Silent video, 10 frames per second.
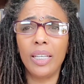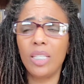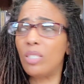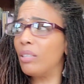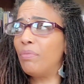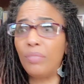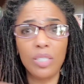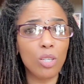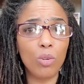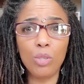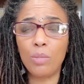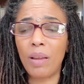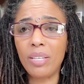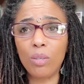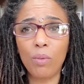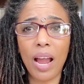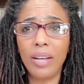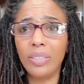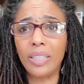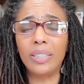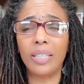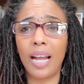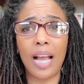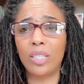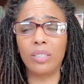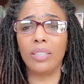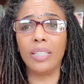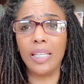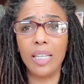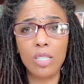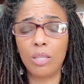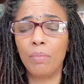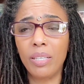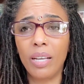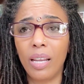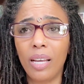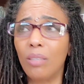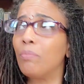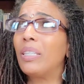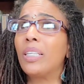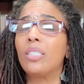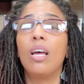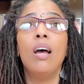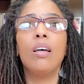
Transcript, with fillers: it is the physical space around us that actually needs to be decluttered because